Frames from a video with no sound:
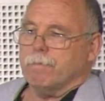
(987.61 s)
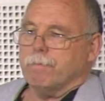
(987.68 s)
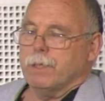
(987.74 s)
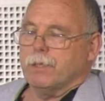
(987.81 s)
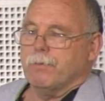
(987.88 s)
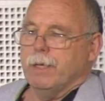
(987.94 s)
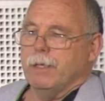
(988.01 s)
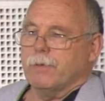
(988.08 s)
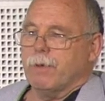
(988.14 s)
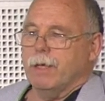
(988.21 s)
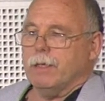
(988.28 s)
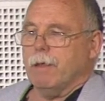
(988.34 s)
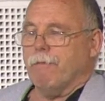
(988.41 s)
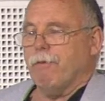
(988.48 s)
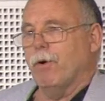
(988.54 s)
between
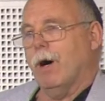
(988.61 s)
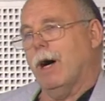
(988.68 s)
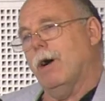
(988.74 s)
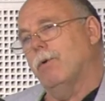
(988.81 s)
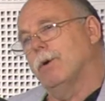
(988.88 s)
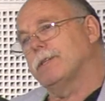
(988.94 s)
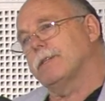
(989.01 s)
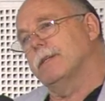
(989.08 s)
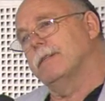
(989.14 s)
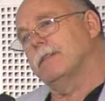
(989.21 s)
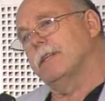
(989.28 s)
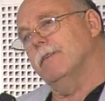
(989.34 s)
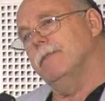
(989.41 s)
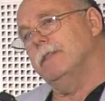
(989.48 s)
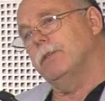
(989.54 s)
24 hours and
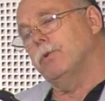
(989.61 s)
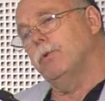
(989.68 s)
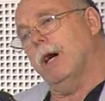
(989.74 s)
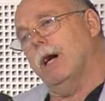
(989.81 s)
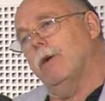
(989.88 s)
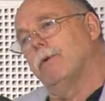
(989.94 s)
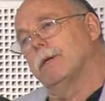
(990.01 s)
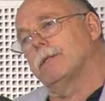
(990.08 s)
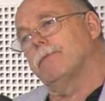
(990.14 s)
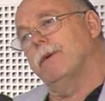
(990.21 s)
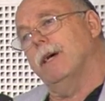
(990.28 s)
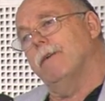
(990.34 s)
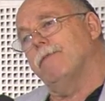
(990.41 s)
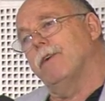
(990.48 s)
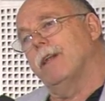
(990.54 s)
72 hours, we
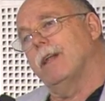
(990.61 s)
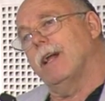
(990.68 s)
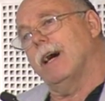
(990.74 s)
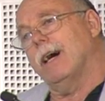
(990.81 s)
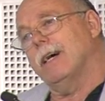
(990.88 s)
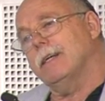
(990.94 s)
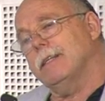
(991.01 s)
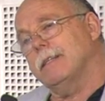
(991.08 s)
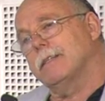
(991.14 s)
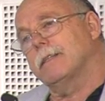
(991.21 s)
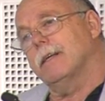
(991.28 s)
have a light